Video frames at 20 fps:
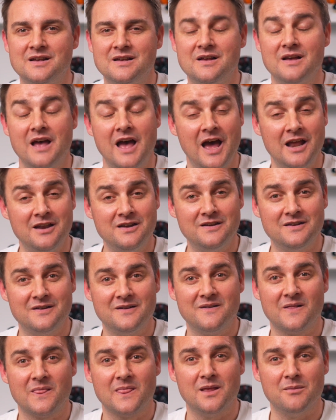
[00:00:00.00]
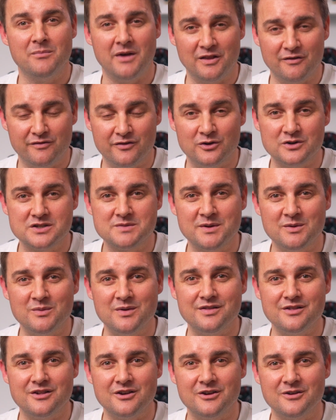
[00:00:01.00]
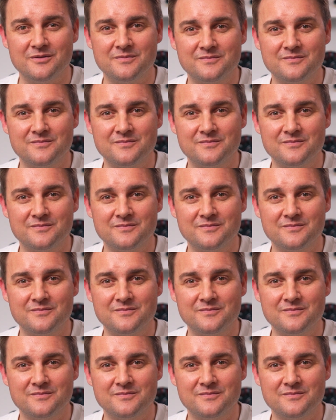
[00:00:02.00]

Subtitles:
And may the Force be with you.